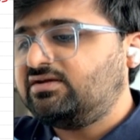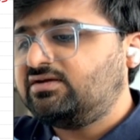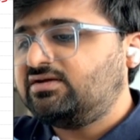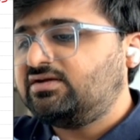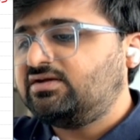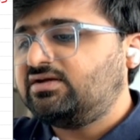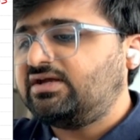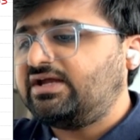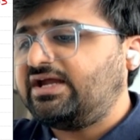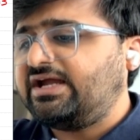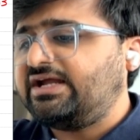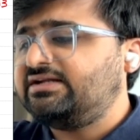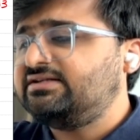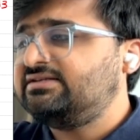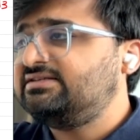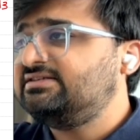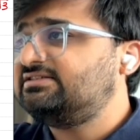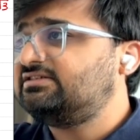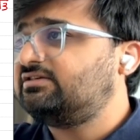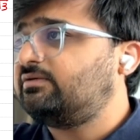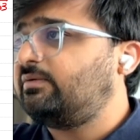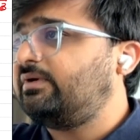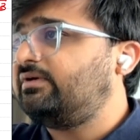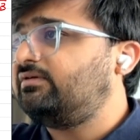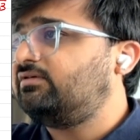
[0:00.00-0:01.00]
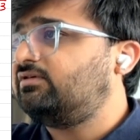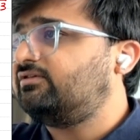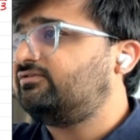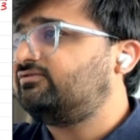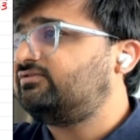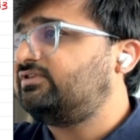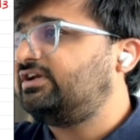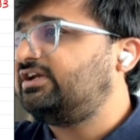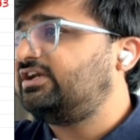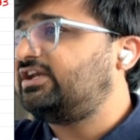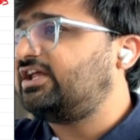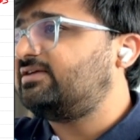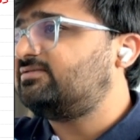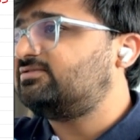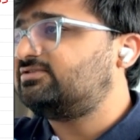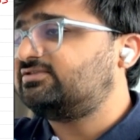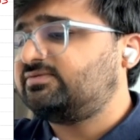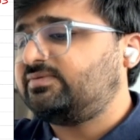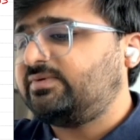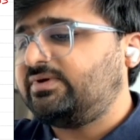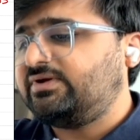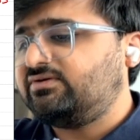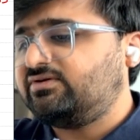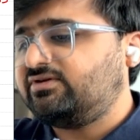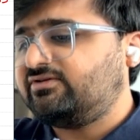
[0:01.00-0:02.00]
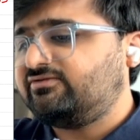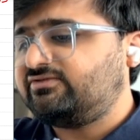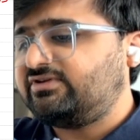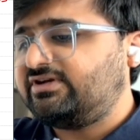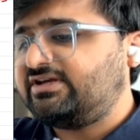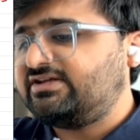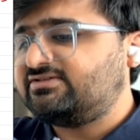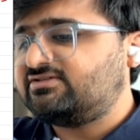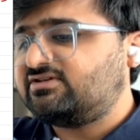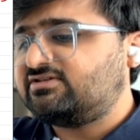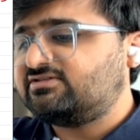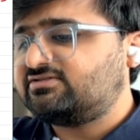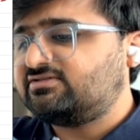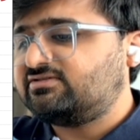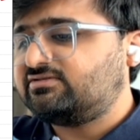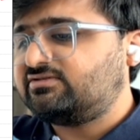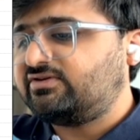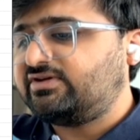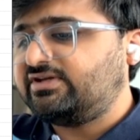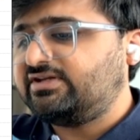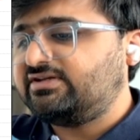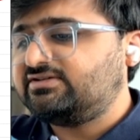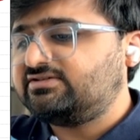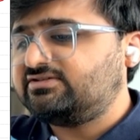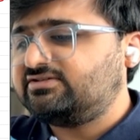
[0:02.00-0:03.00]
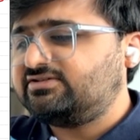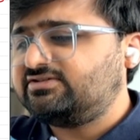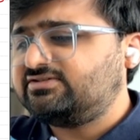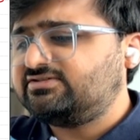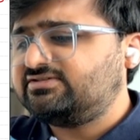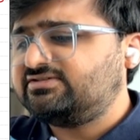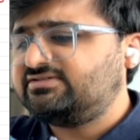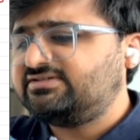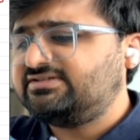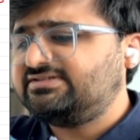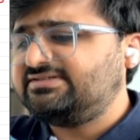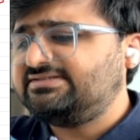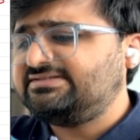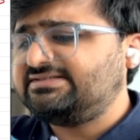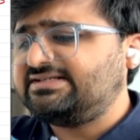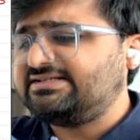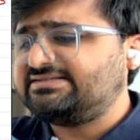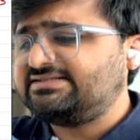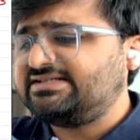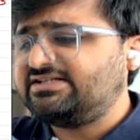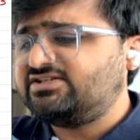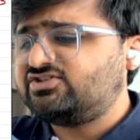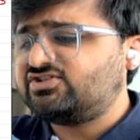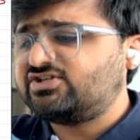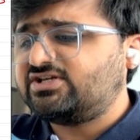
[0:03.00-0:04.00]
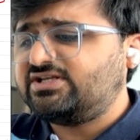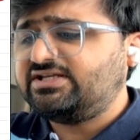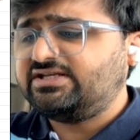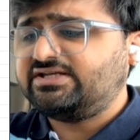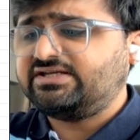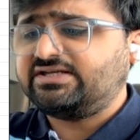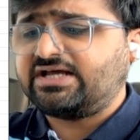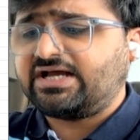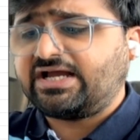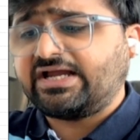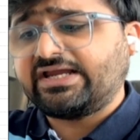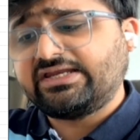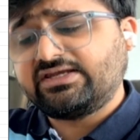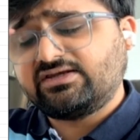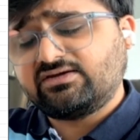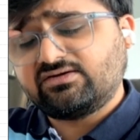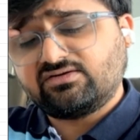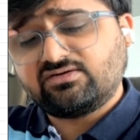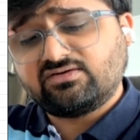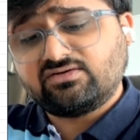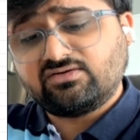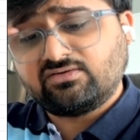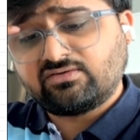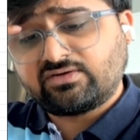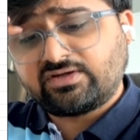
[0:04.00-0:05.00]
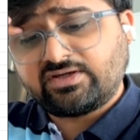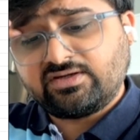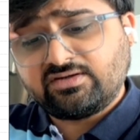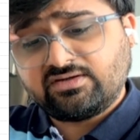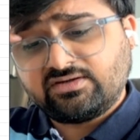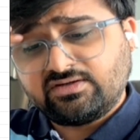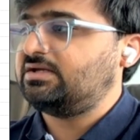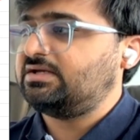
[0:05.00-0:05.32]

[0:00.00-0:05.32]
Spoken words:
and this square root of 3 times square root of 3 is also 3. So this is essentially 9. Okay.